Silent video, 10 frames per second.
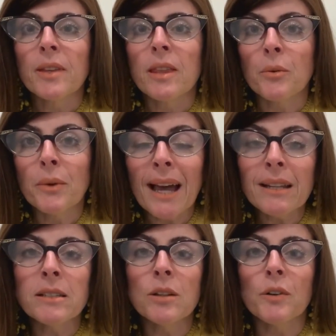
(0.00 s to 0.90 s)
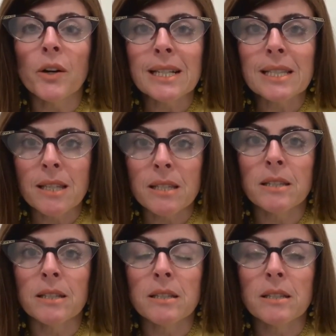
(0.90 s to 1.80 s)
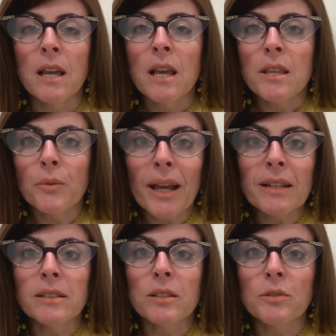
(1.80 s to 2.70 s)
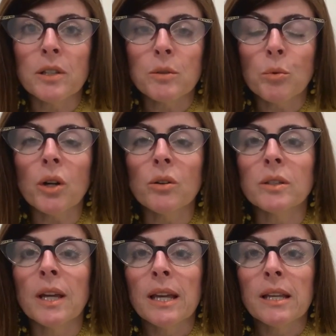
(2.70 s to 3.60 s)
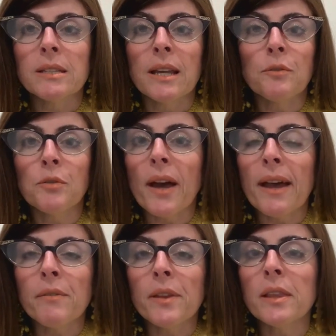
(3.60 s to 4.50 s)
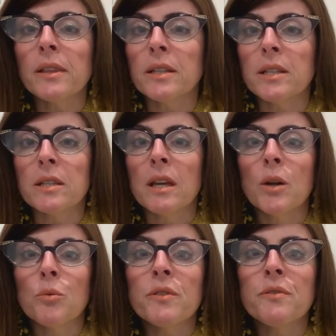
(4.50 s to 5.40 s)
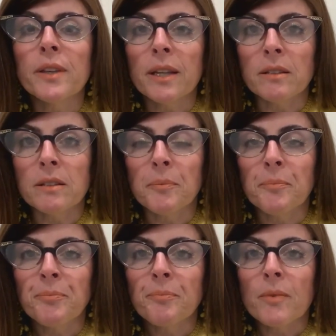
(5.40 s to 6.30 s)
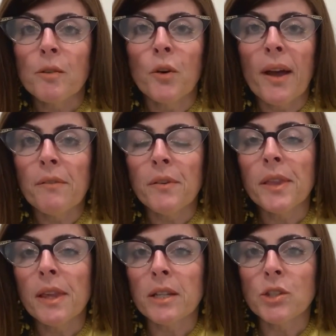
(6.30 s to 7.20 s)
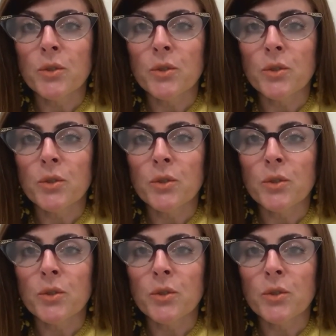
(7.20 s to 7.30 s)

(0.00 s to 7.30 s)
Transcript: The reality of our existence, the reality of this world, is that for everything that is revealed, for everything that you